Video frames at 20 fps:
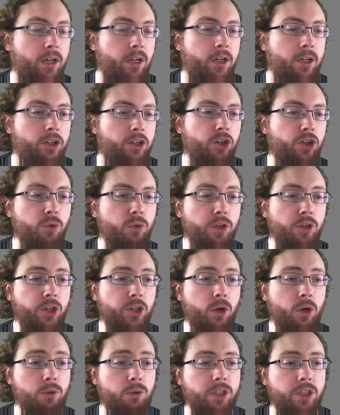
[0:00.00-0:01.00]
You will
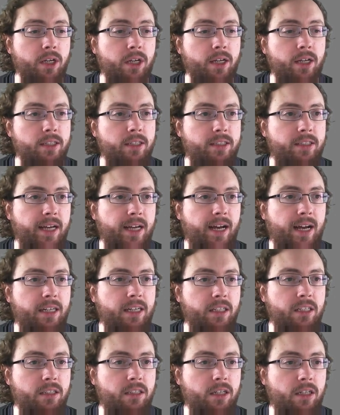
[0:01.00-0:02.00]
note
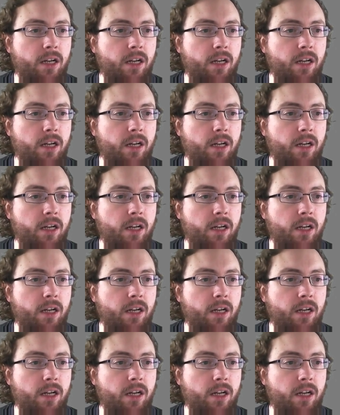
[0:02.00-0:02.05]
that